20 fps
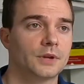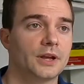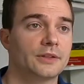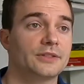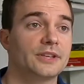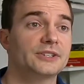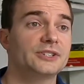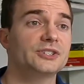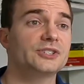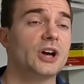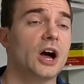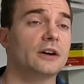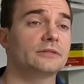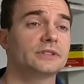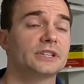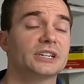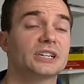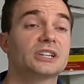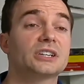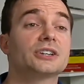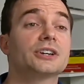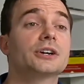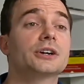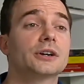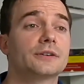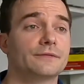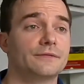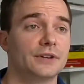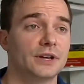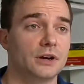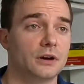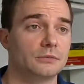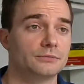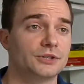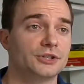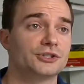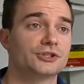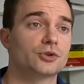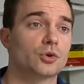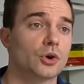This is often clearer in films
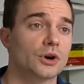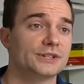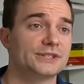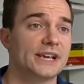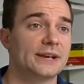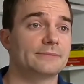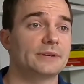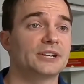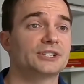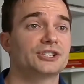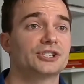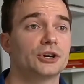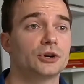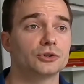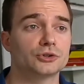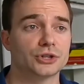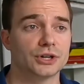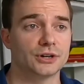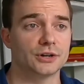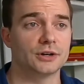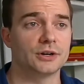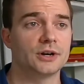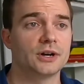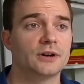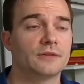and stories aimed at children.